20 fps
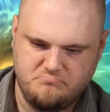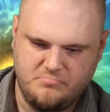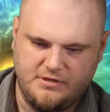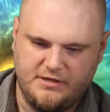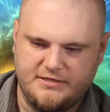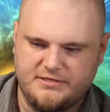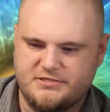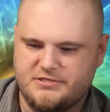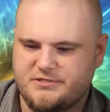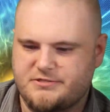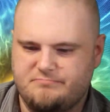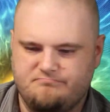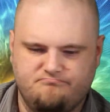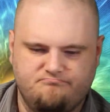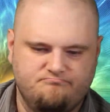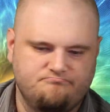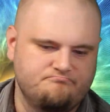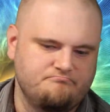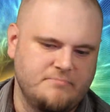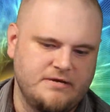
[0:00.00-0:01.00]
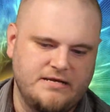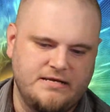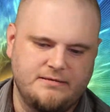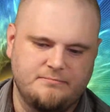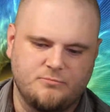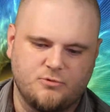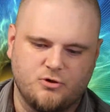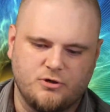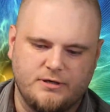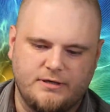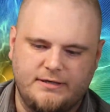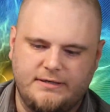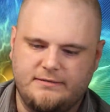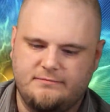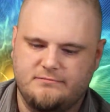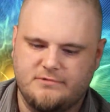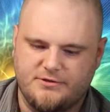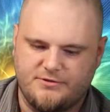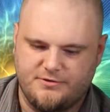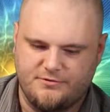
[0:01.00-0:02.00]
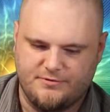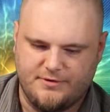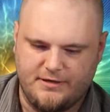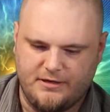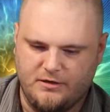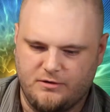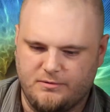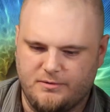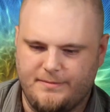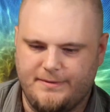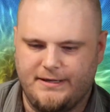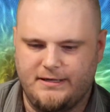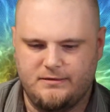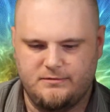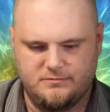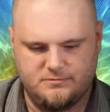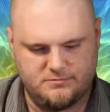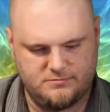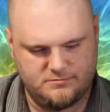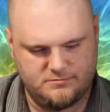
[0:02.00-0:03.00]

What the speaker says: Nice medium gray, nothing to write home about.